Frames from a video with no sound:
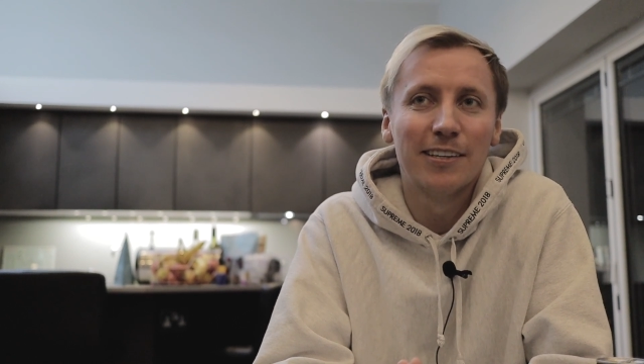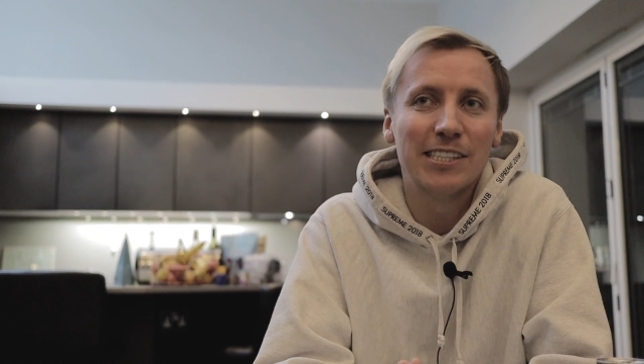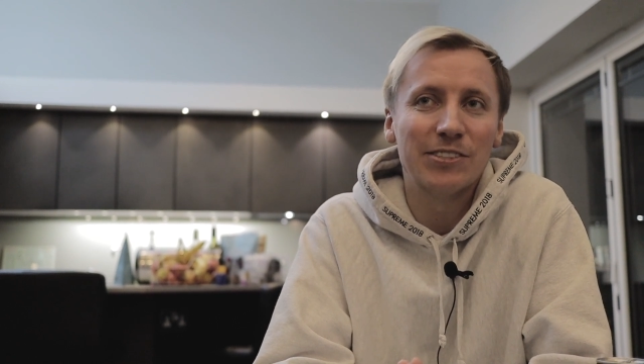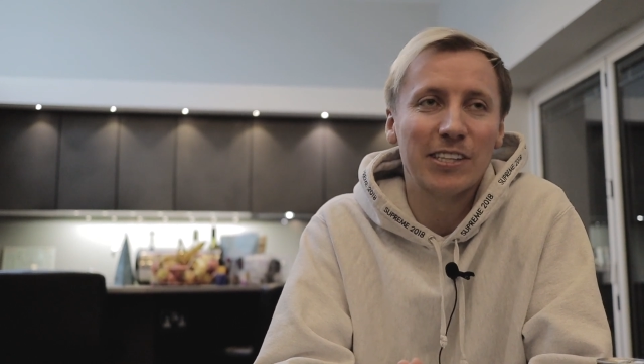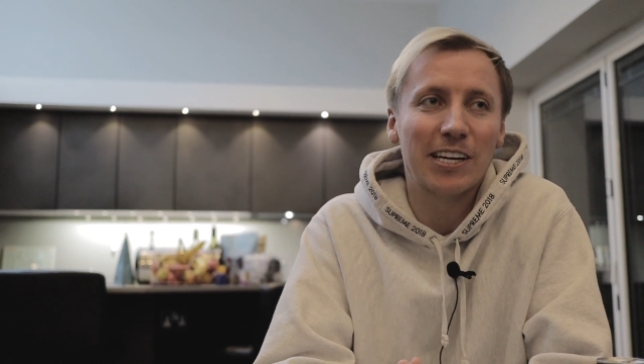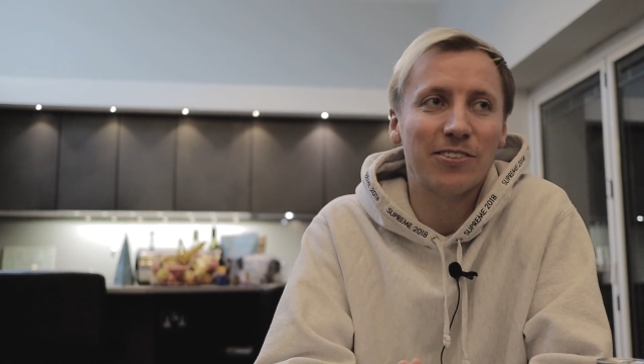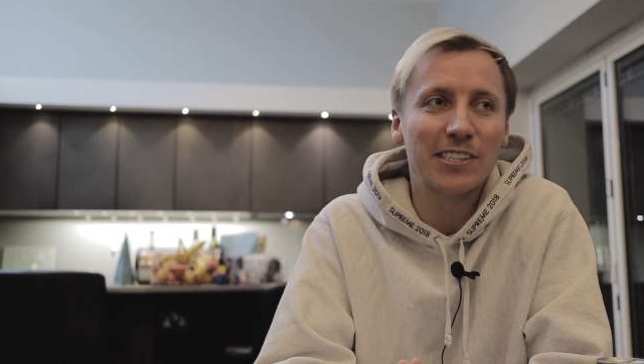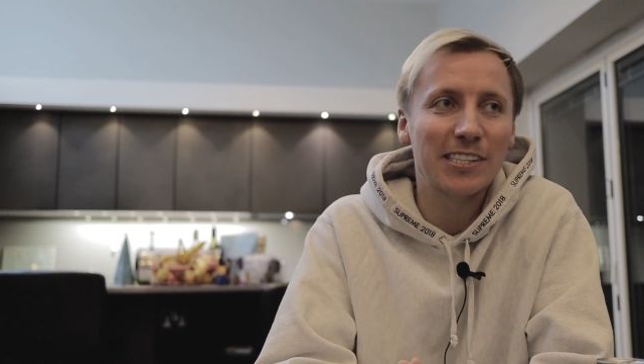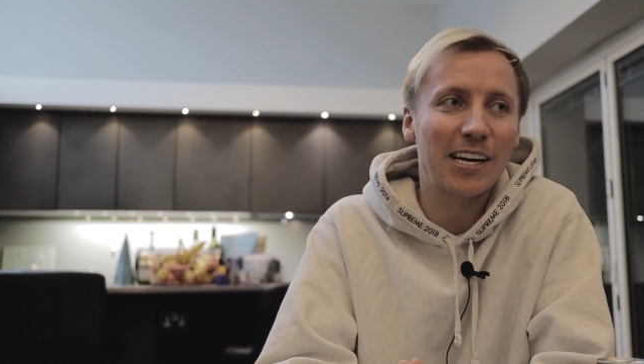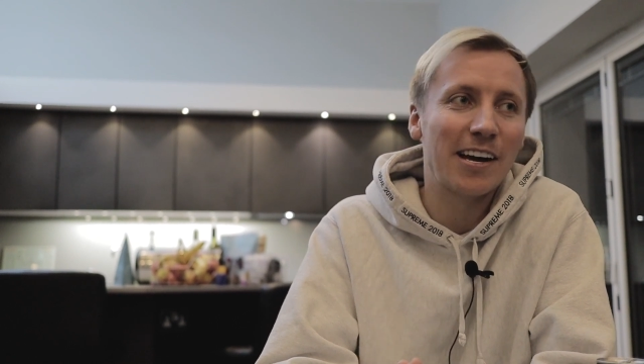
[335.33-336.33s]
So for that
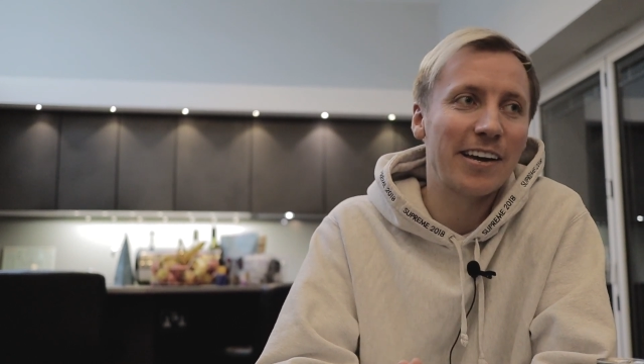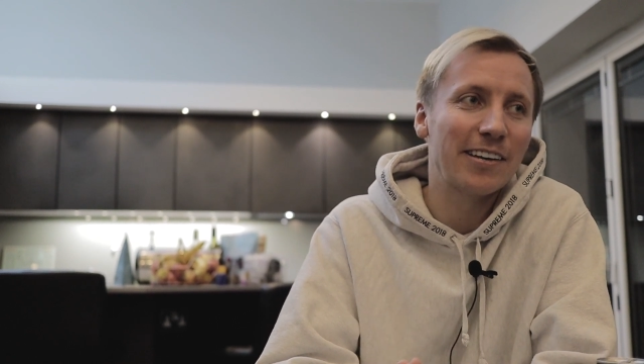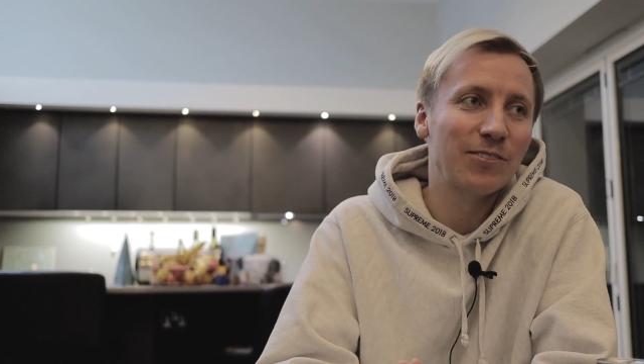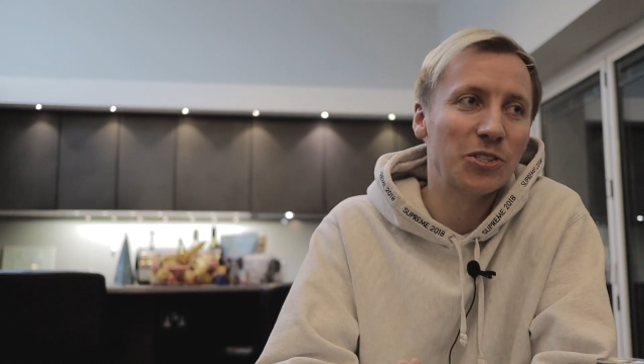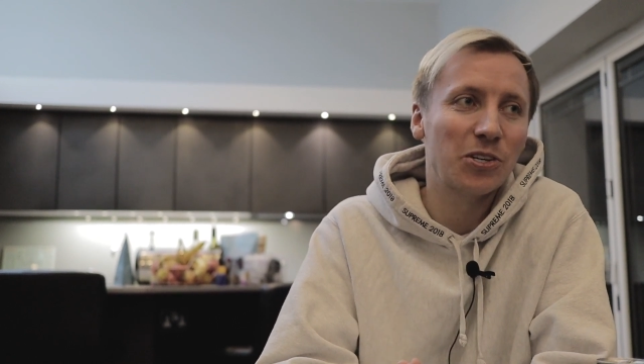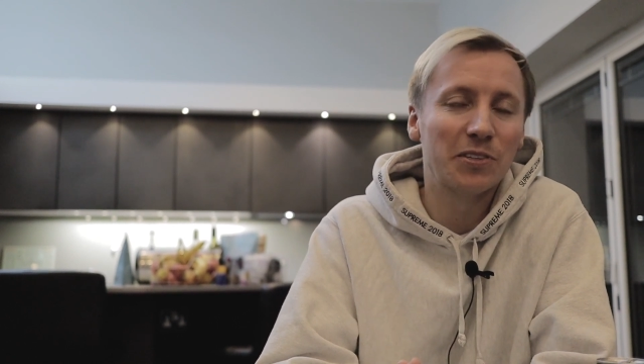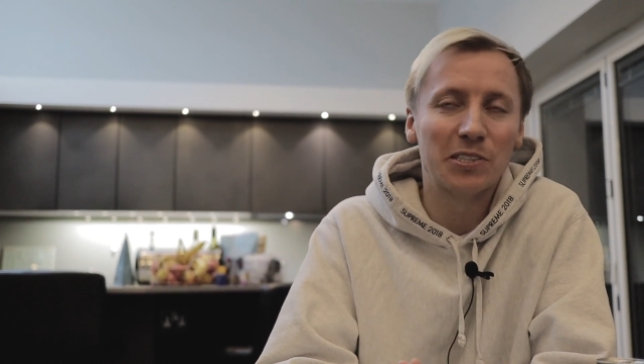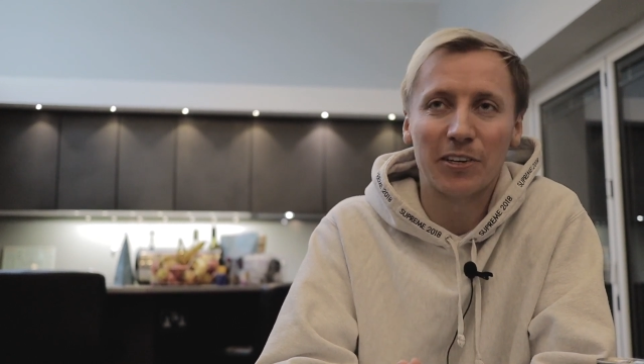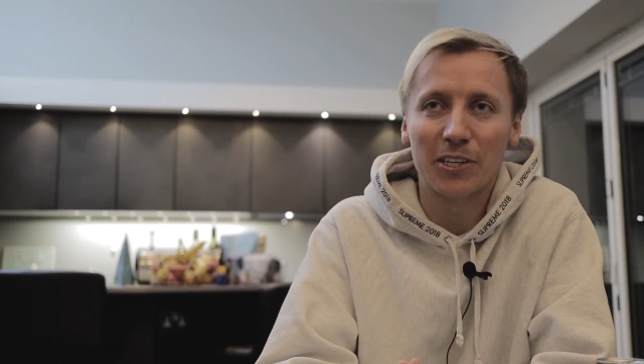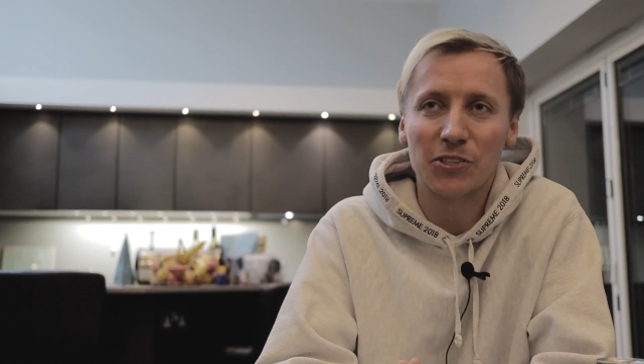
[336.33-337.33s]
reason, I was
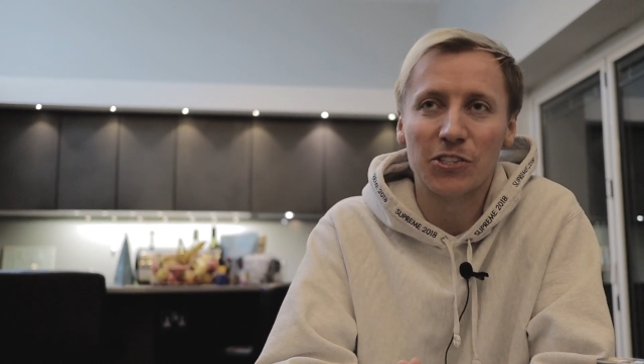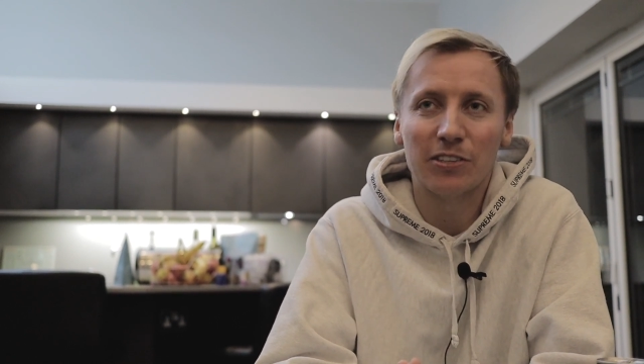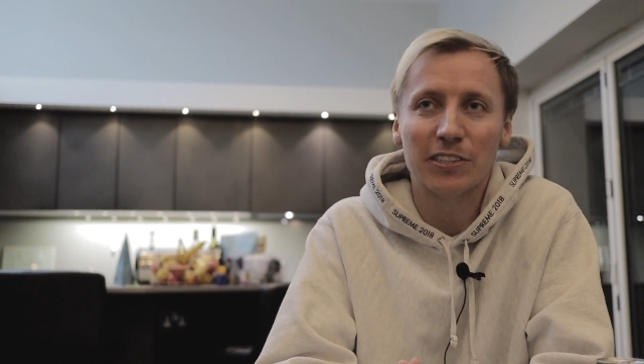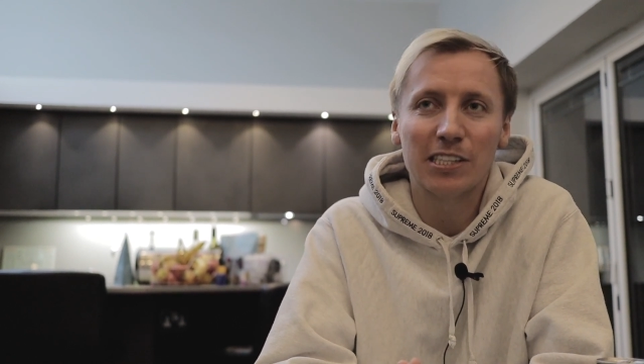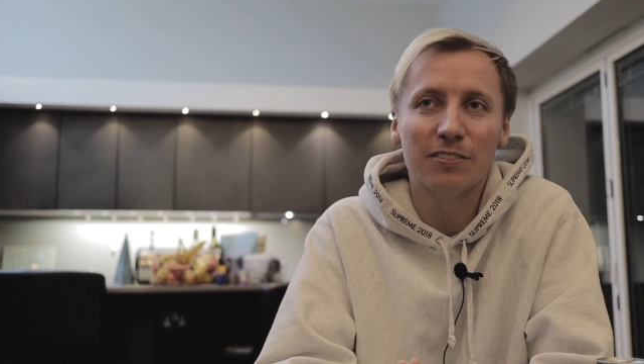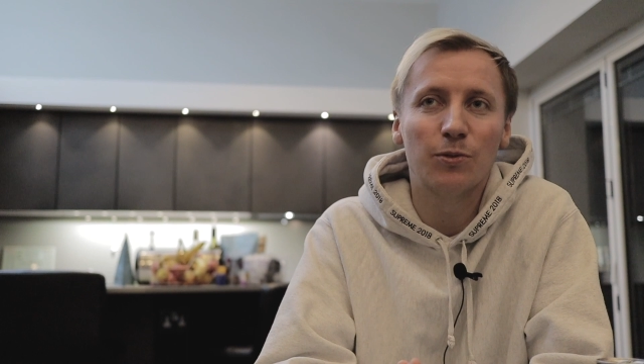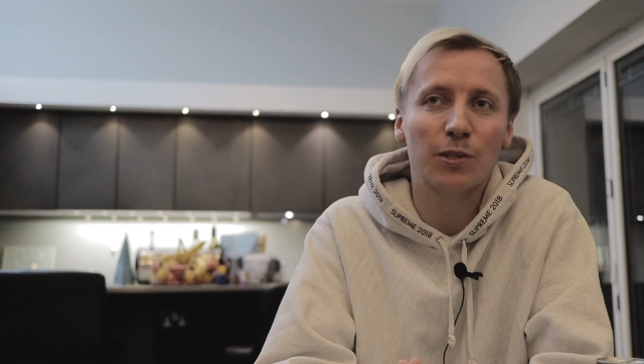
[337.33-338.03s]
always very conservative